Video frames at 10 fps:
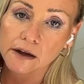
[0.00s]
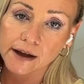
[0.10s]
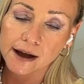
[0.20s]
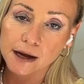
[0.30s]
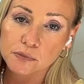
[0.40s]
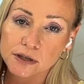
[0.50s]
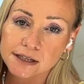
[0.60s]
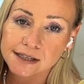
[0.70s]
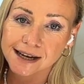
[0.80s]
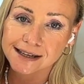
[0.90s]
And the High
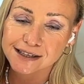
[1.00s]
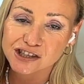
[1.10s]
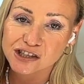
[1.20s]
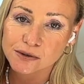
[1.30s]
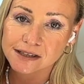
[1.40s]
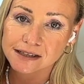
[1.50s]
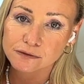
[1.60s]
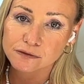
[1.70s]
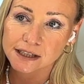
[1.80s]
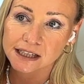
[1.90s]
Priestess,
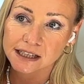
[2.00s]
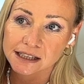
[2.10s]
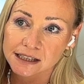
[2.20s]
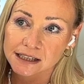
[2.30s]
intuitively,